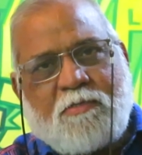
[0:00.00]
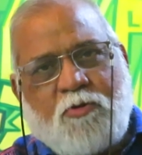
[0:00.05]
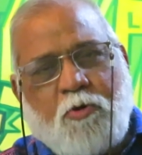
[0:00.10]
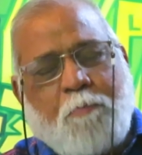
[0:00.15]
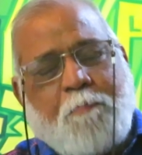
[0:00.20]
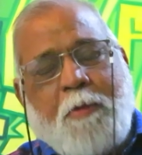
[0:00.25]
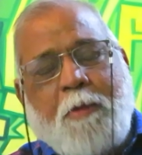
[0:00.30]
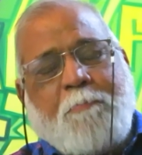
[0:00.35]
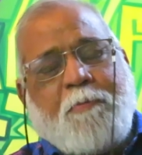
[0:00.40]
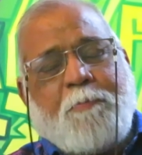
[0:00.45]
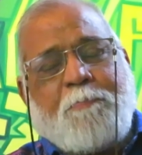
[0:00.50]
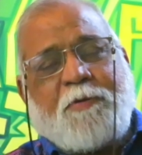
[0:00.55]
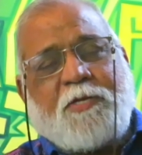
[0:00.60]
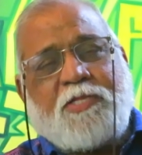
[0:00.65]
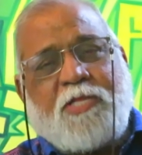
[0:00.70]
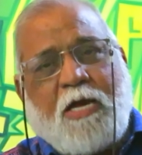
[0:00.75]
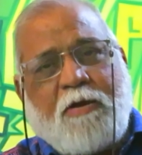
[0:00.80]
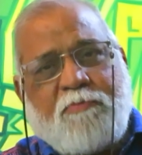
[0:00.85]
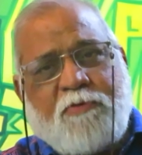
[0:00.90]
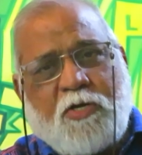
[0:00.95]
Do people
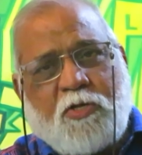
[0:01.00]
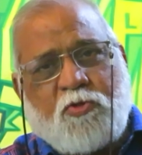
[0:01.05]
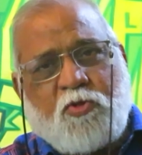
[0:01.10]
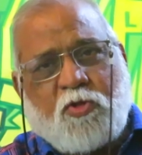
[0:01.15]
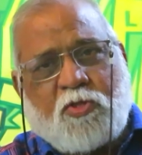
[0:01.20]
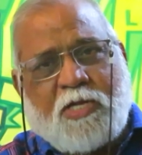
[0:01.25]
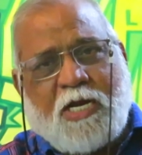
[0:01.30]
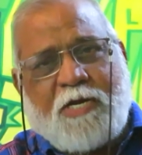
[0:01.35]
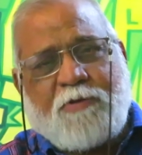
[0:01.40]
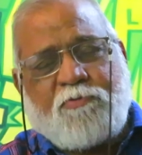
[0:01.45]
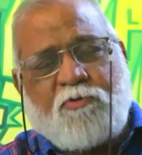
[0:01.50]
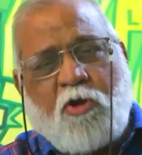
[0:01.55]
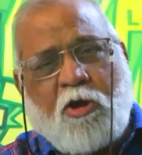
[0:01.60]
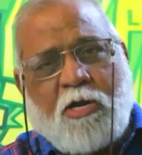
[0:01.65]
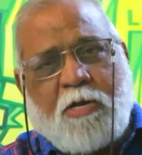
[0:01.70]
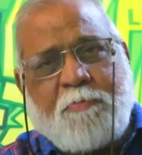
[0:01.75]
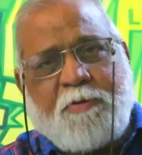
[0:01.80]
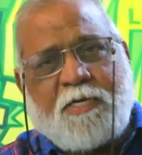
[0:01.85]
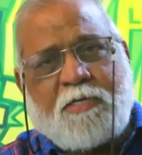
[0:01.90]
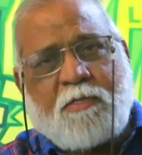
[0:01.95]
preserve one of those kind of
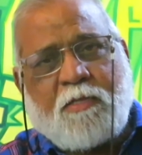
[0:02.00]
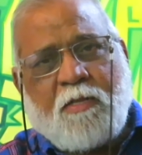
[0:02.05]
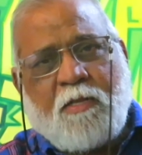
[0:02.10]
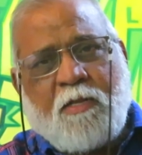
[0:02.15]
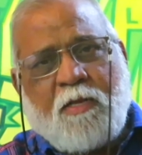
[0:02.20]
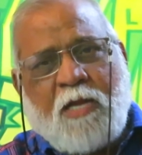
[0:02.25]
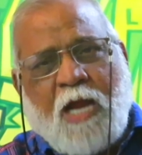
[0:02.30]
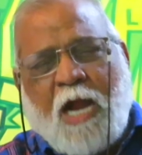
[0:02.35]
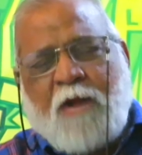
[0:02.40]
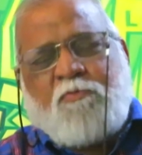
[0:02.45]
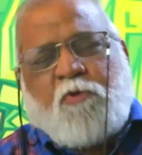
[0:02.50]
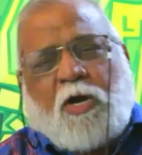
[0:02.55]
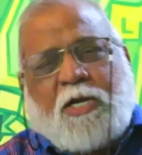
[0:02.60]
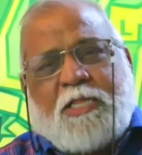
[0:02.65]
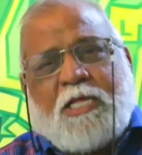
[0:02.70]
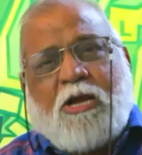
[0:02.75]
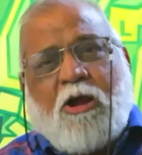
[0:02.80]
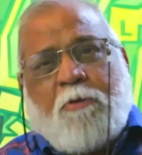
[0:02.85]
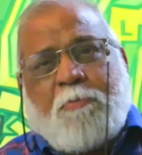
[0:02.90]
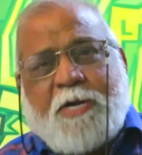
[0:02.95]
documents? And what
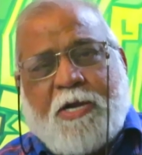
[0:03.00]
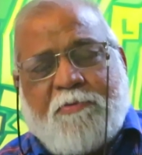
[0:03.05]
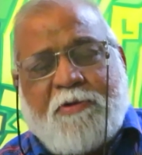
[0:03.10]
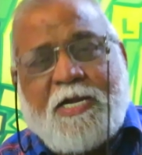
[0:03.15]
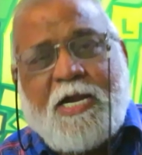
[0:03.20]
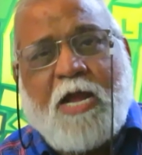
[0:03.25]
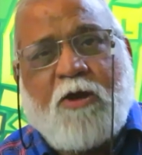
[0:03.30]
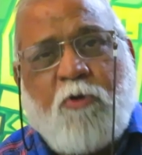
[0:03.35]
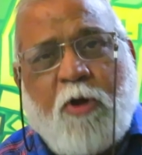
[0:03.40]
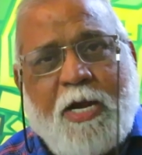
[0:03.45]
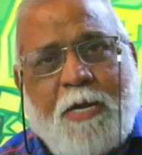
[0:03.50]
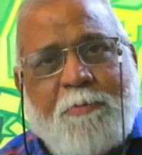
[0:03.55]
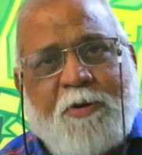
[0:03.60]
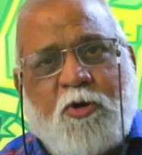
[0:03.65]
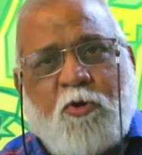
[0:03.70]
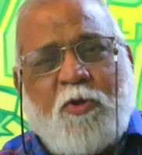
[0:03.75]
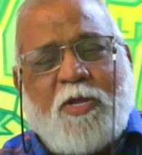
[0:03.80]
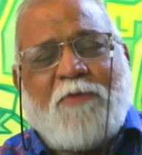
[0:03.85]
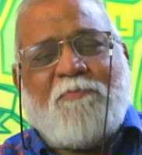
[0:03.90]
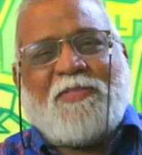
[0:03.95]
is the government of India going to
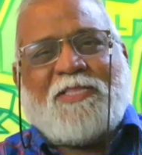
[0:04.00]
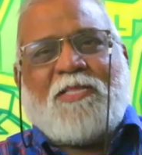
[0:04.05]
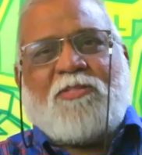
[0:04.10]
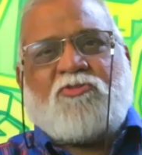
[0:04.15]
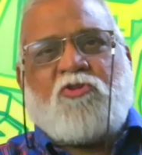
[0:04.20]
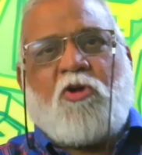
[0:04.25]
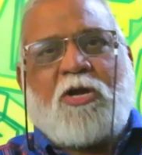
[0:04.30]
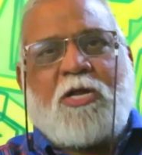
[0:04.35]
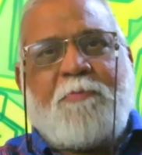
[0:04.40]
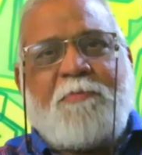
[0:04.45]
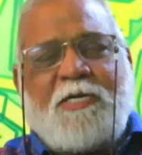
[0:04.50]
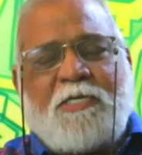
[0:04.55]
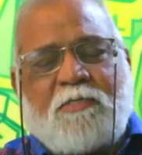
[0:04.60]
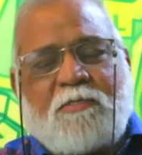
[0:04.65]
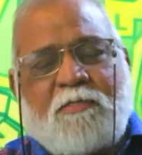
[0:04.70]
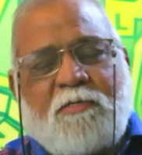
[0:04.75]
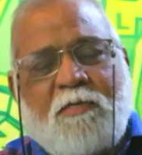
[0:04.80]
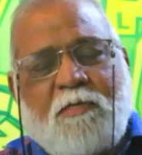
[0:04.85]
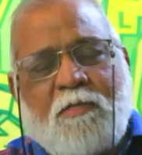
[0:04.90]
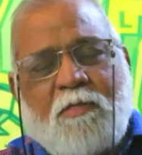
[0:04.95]
be doing with these
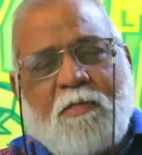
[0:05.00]
documents?